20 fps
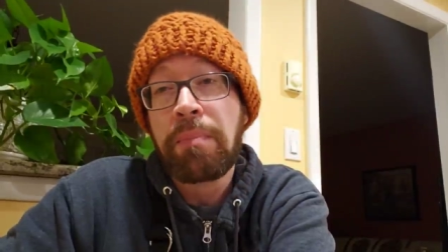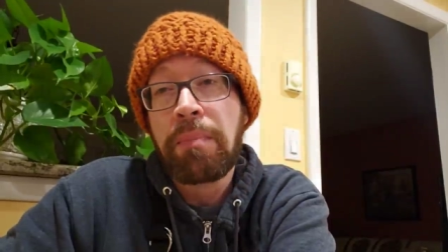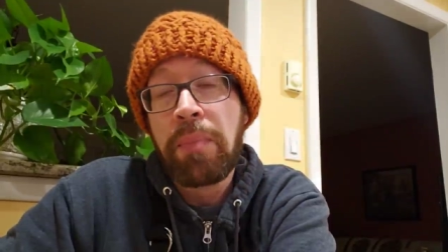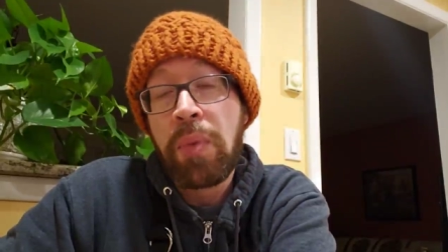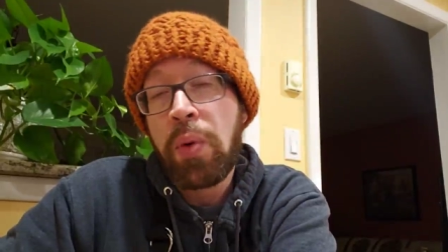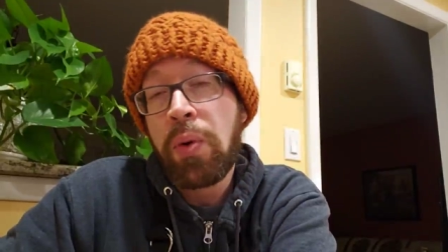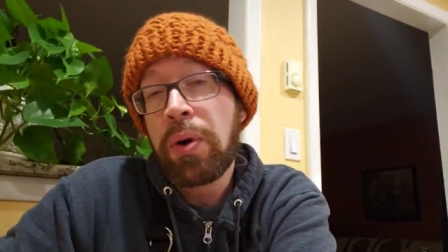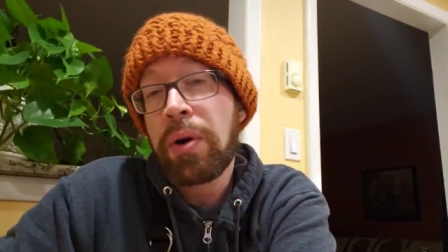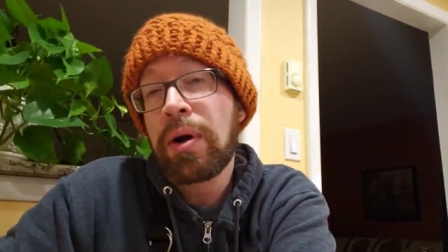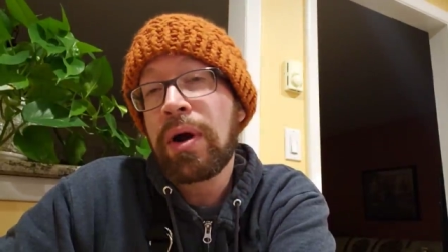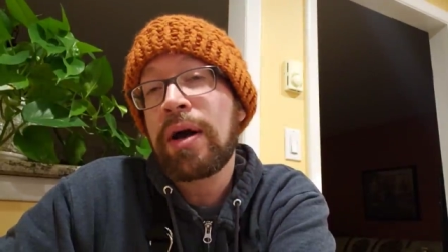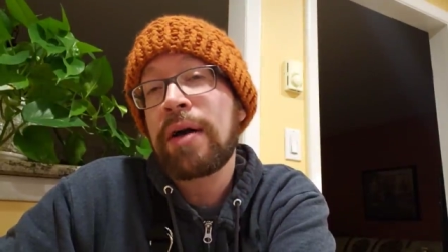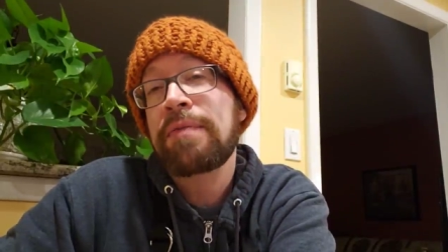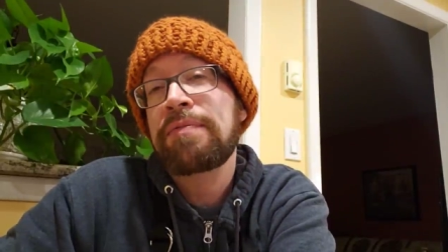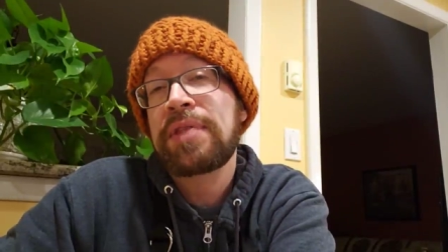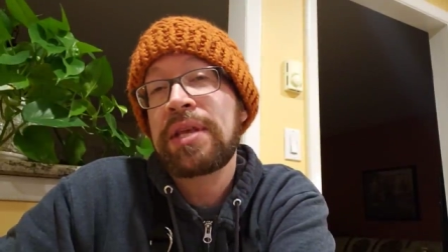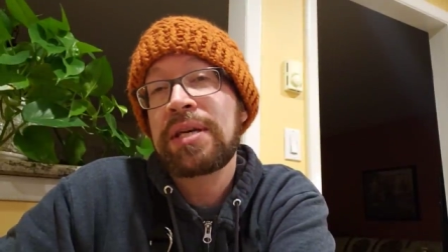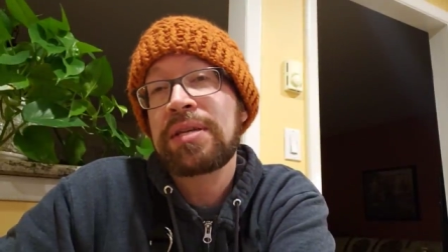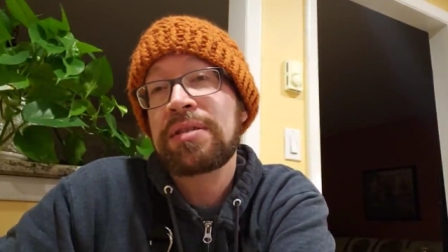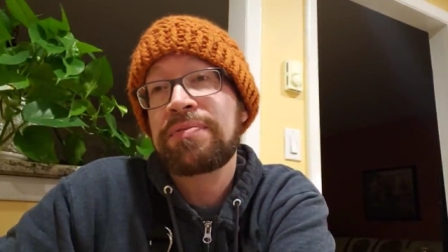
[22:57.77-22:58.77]
more
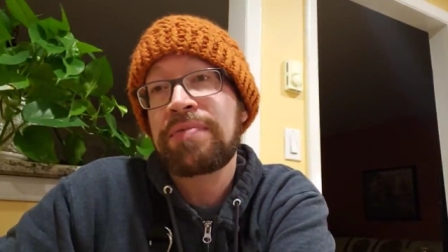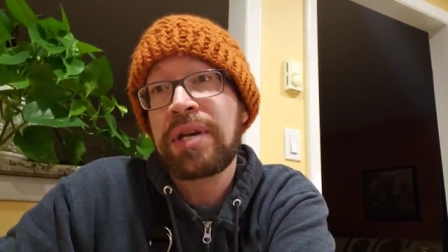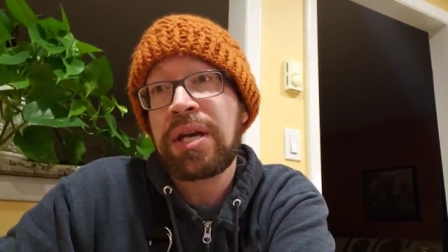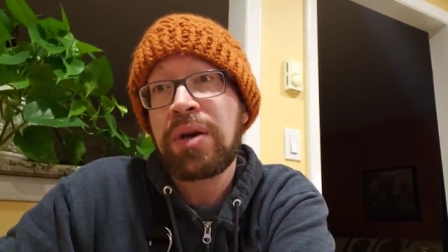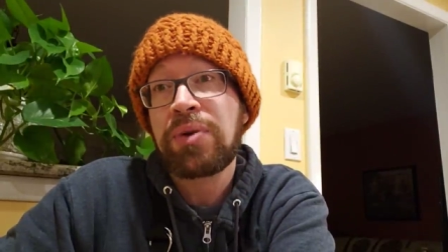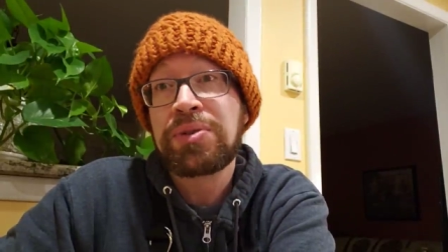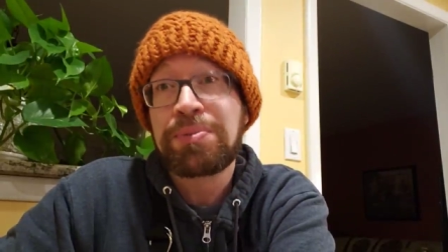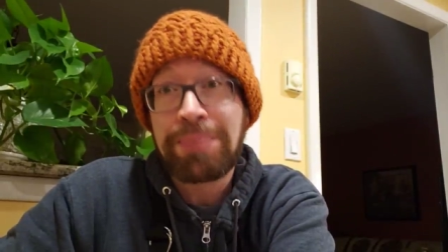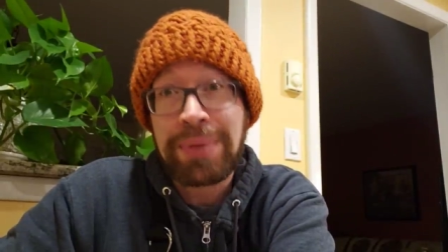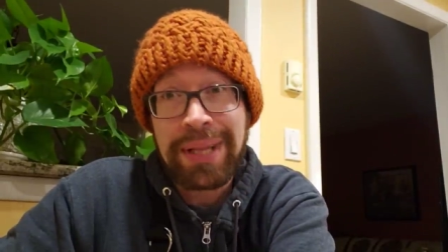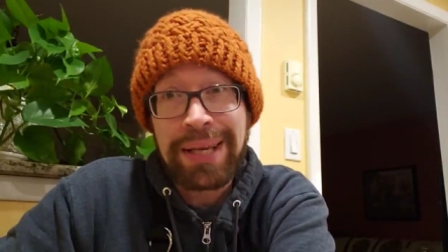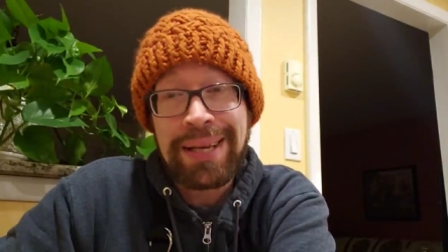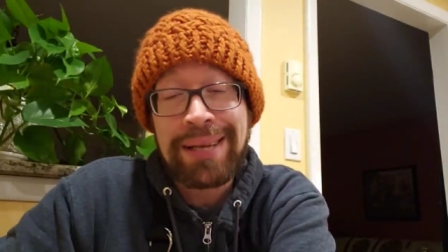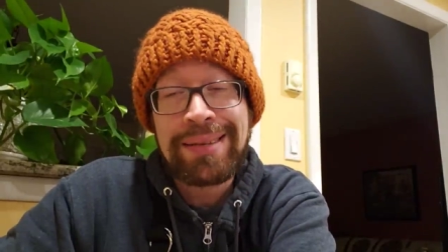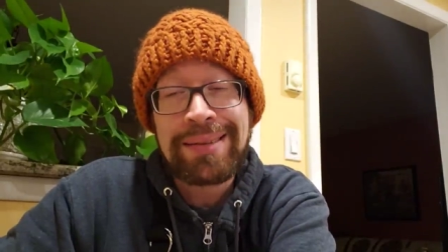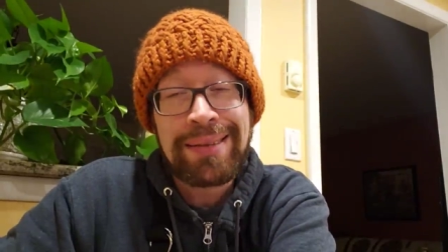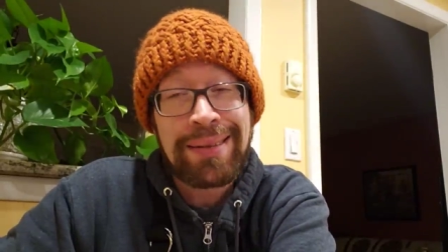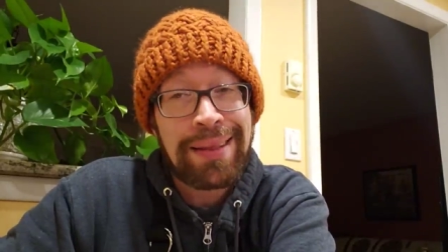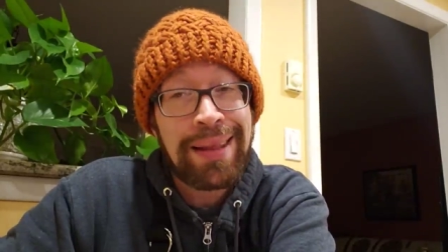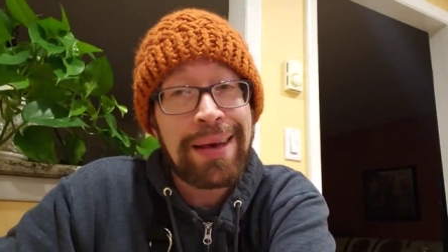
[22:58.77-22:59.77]
of these videos,
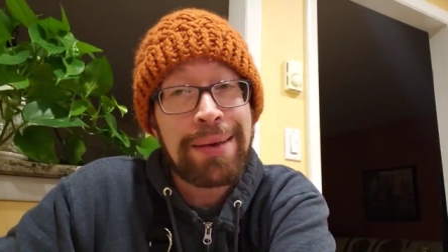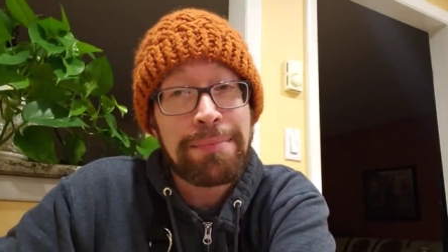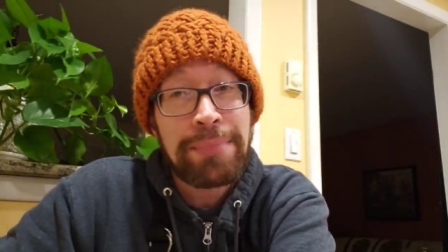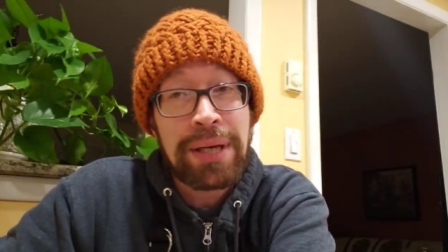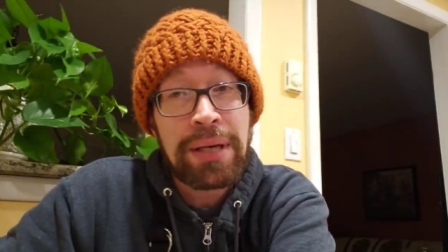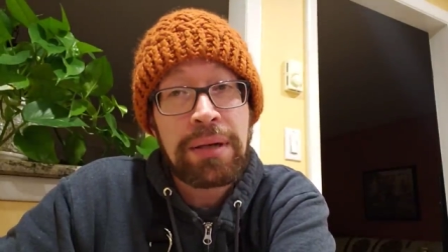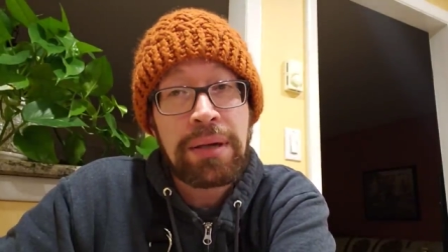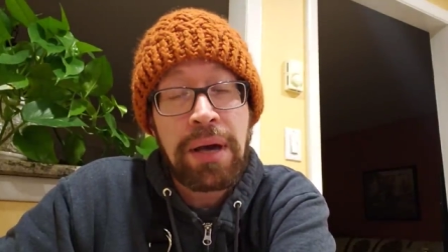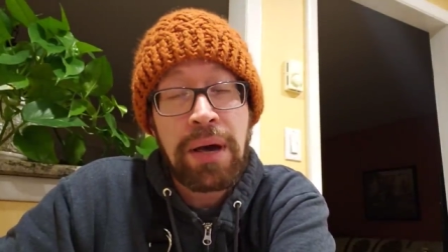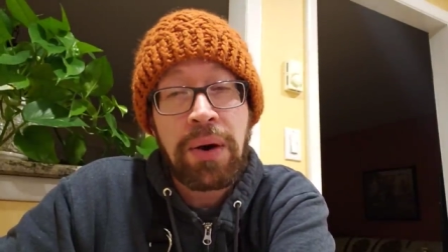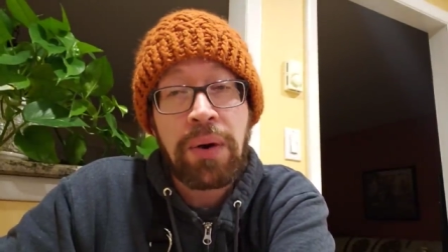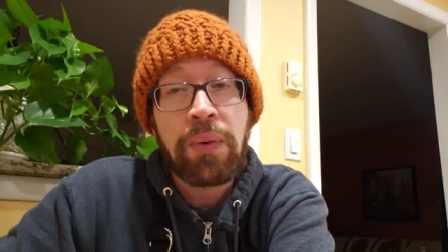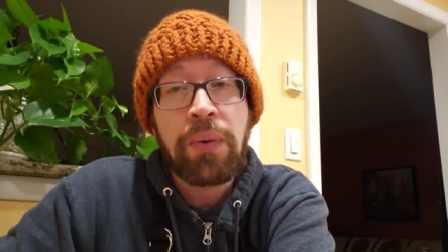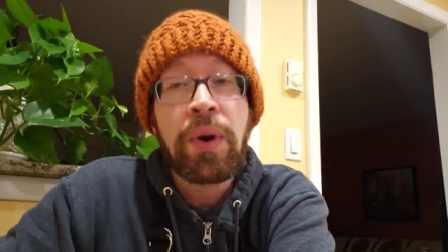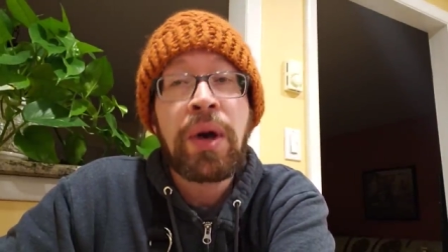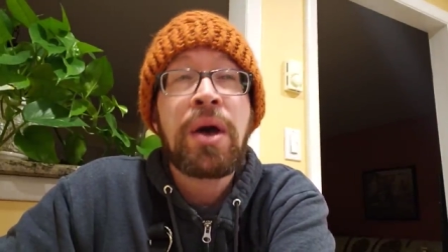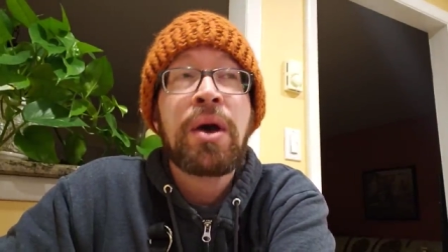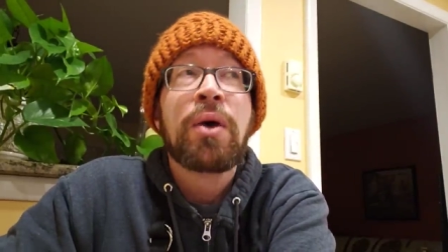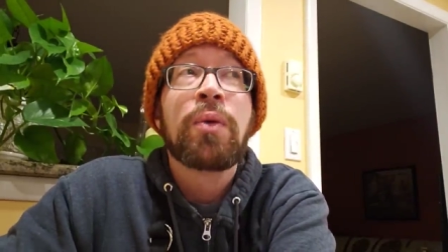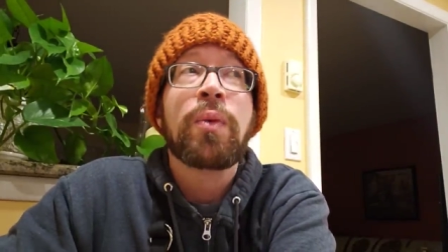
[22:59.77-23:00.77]
please let me know,